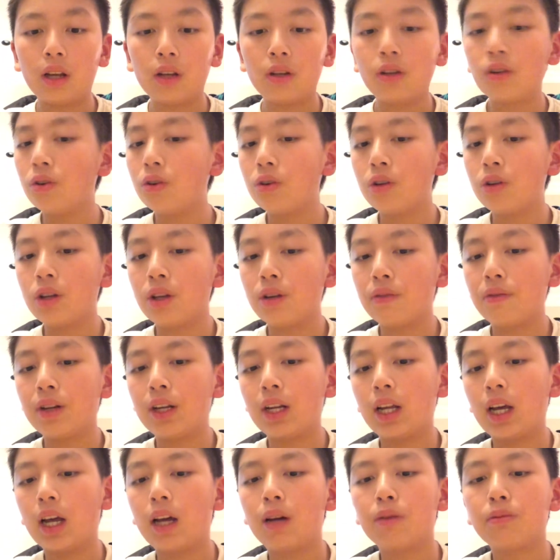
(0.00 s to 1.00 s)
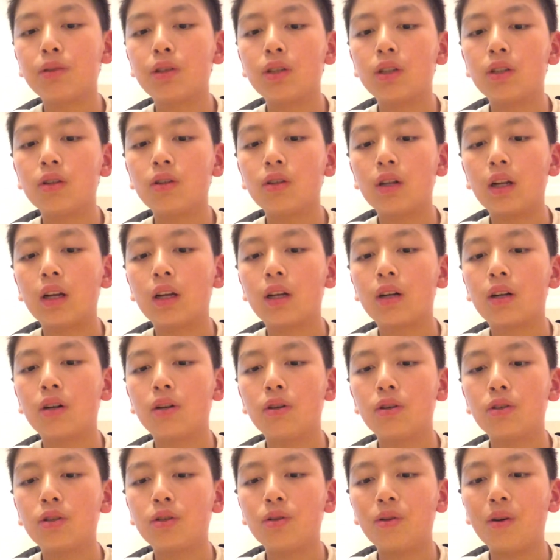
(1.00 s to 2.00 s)
You don't even have to like
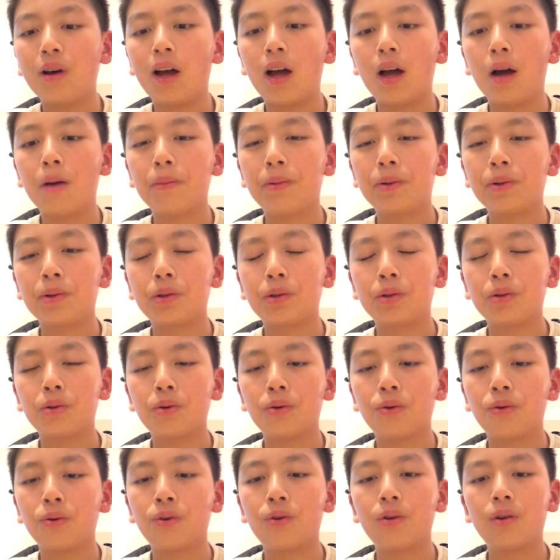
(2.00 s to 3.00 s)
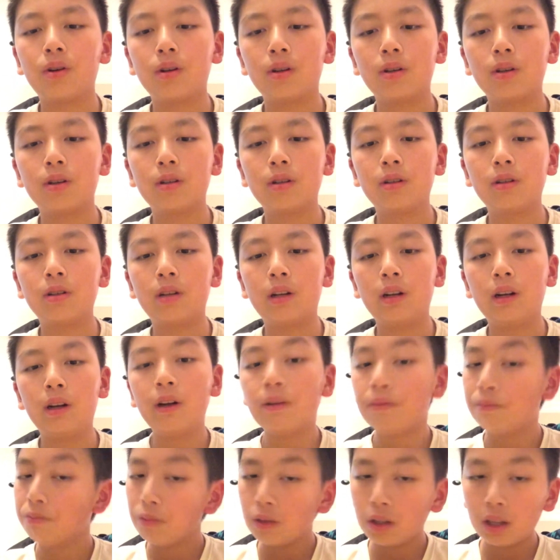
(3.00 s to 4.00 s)
go to Apple Store.
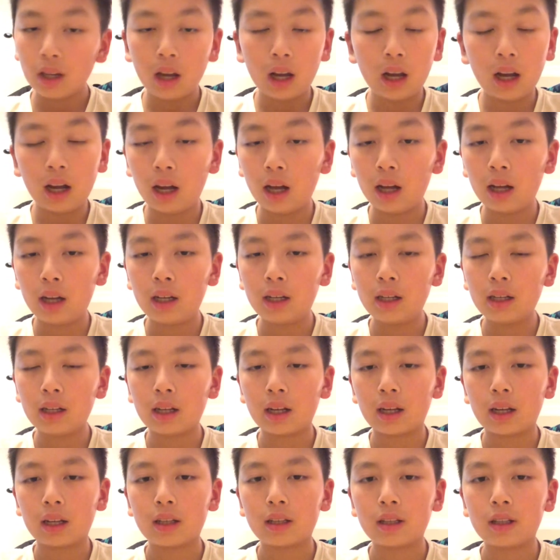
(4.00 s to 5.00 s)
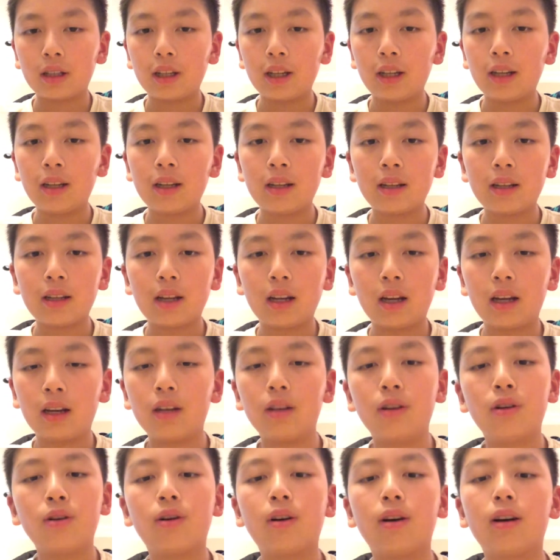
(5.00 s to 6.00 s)
I like think that
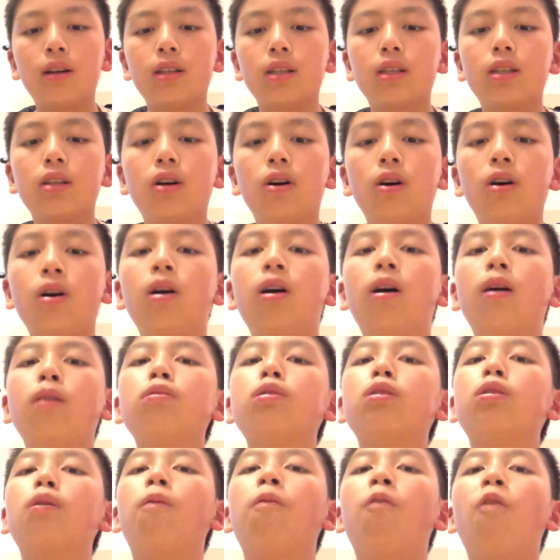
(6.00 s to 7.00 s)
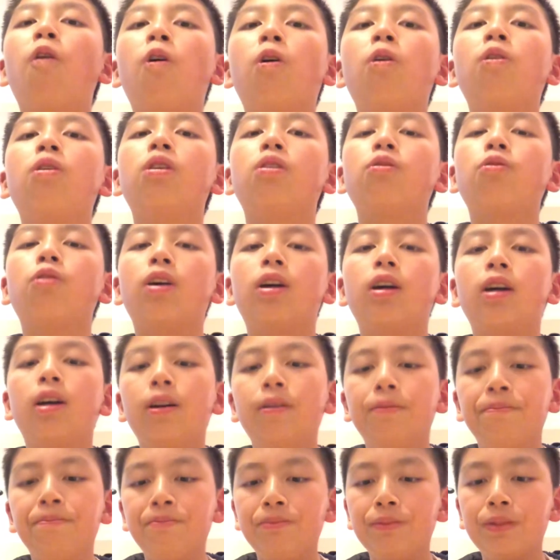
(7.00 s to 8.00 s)
you guys all have Safari, right?
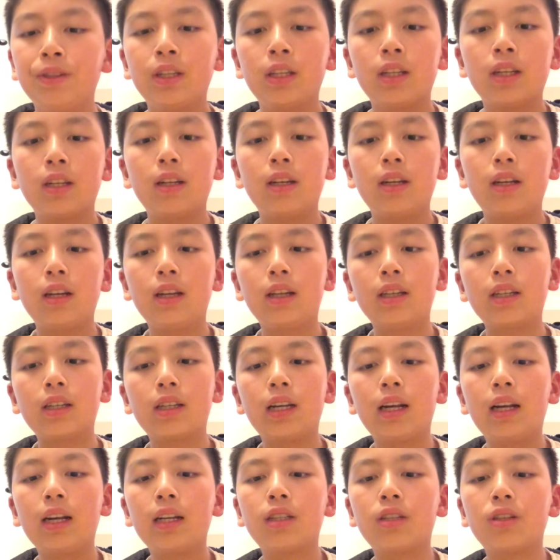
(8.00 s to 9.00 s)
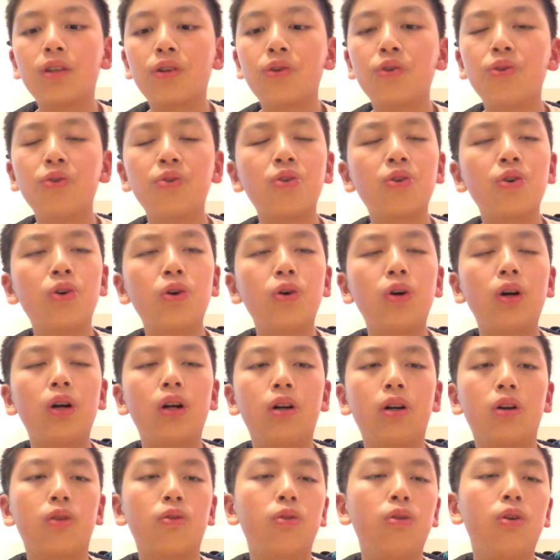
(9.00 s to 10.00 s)
In case Google
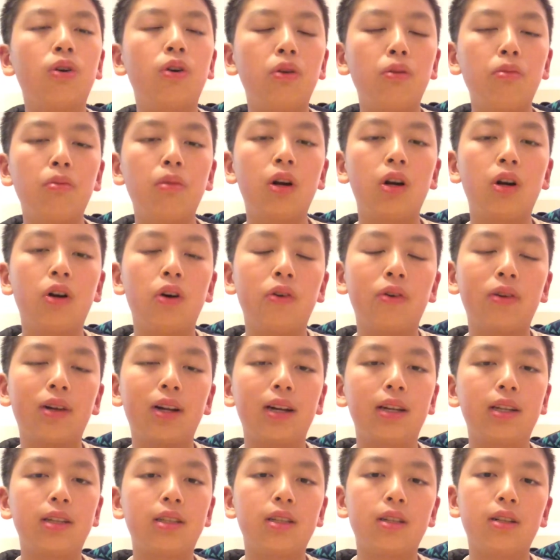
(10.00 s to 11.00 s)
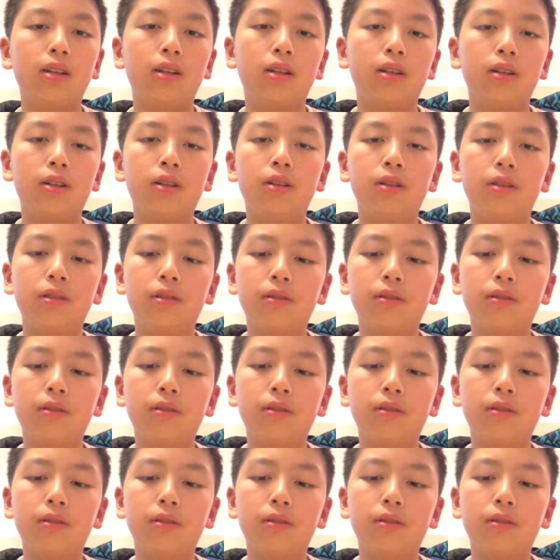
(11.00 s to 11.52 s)
and Chrome are okay too.